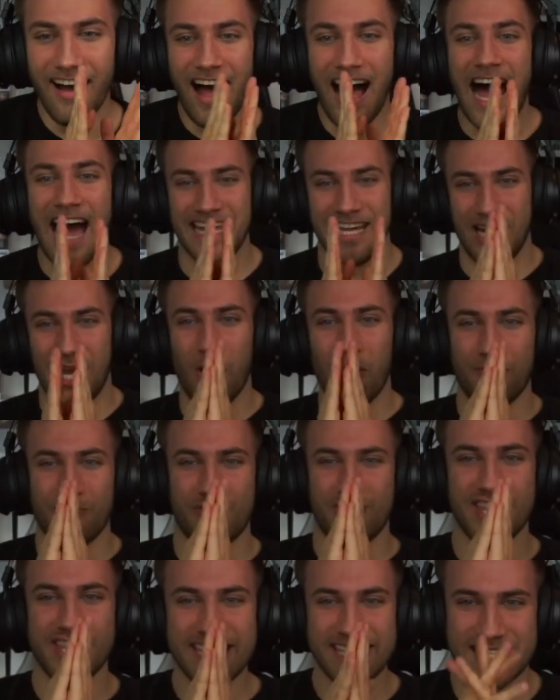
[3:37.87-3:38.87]
I
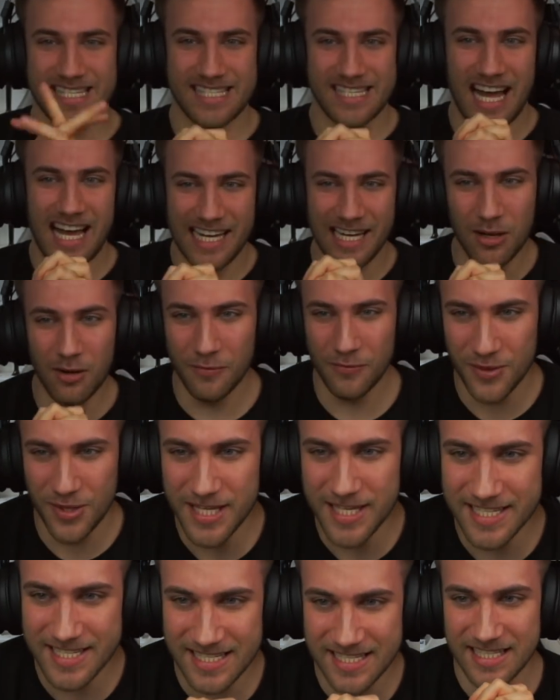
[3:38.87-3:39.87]
love
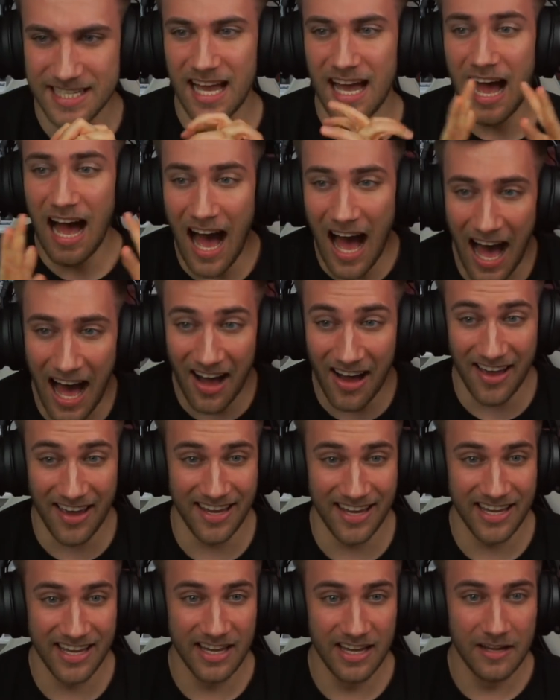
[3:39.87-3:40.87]
this! Hi!